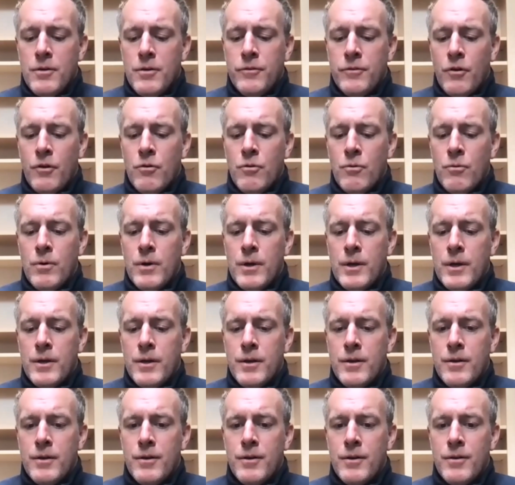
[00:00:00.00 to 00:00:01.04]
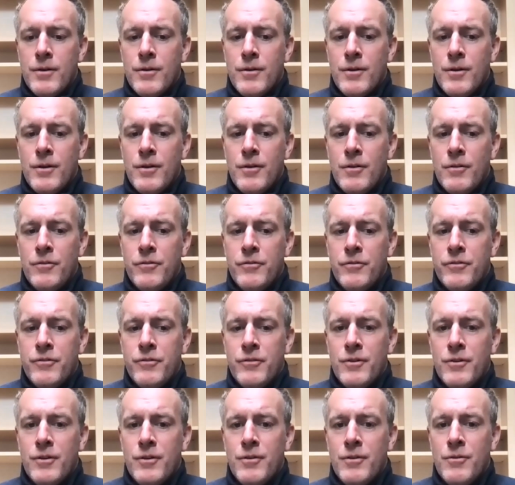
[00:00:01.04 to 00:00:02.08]
So
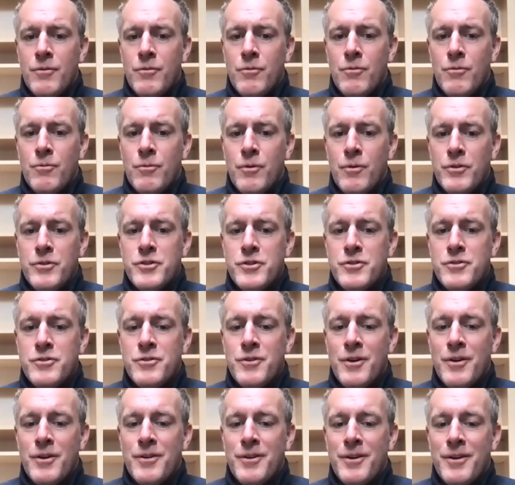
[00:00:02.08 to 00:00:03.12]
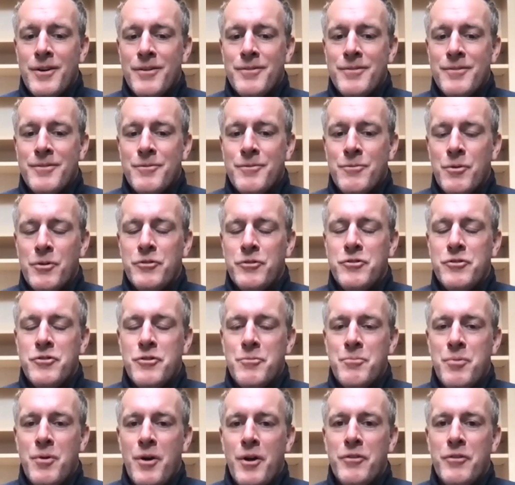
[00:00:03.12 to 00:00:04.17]
what's
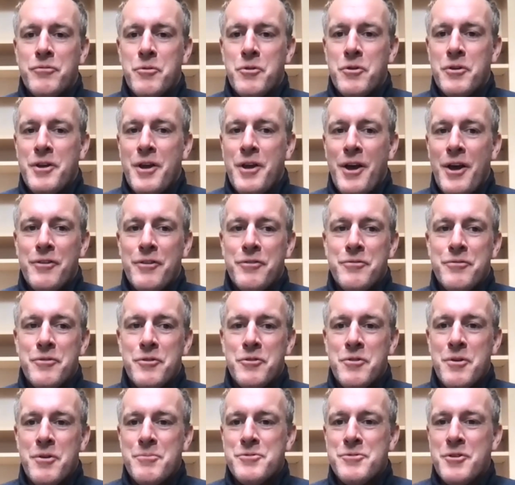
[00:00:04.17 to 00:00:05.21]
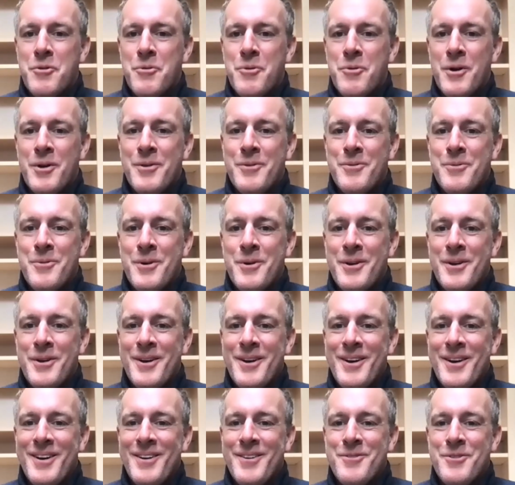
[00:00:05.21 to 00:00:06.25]
your price forecast for crypto?
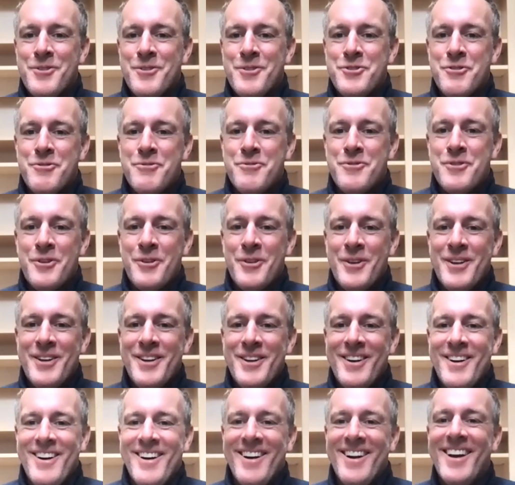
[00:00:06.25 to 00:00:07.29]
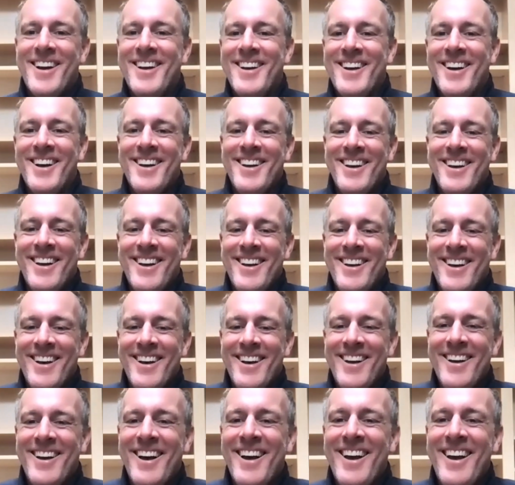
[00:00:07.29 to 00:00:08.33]
What's your feeling here?
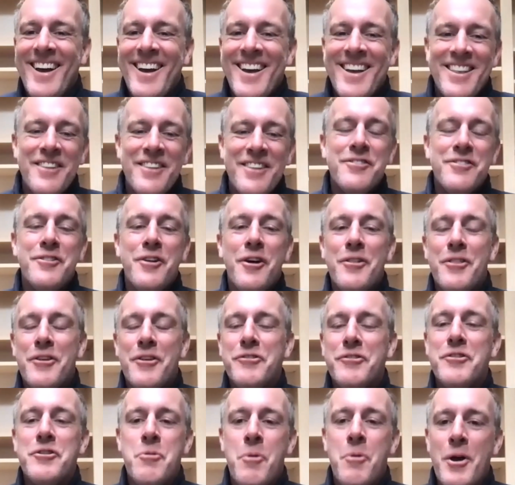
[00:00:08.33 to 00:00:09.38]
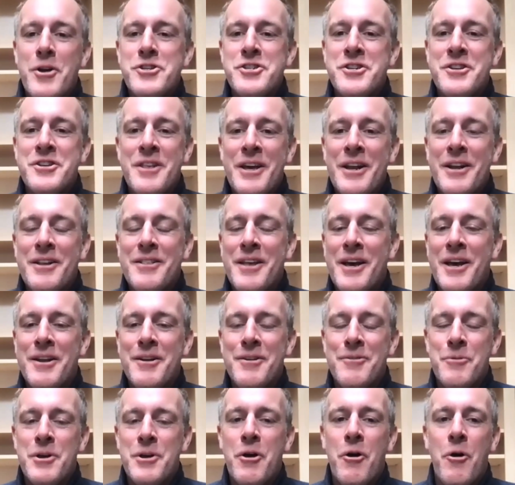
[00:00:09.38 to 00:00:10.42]
This is the question
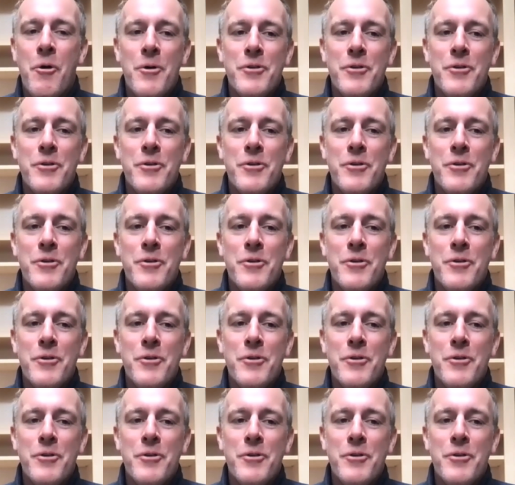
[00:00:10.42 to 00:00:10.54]
that we